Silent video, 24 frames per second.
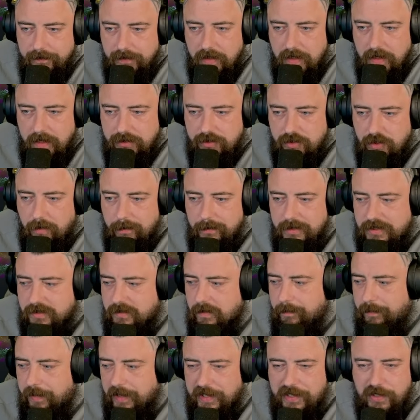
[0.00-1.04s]
Saw
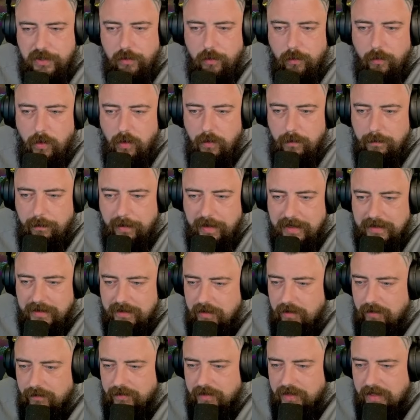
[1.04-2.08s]
Mr. Pickle won big
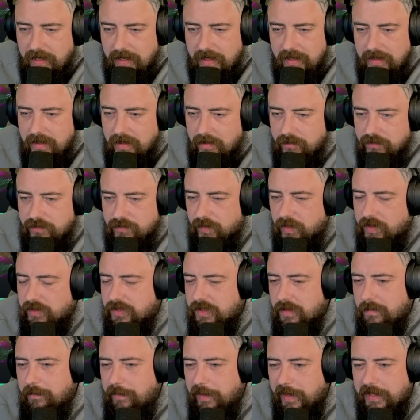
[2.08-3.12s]
the other night. I was
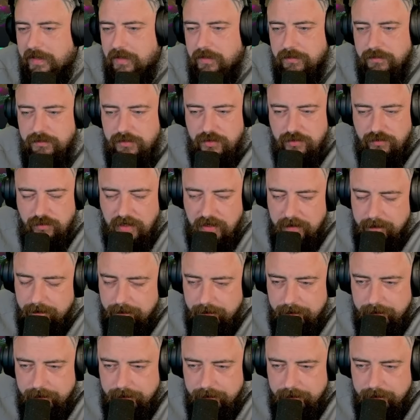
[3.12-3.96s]
watching Pickle's stream.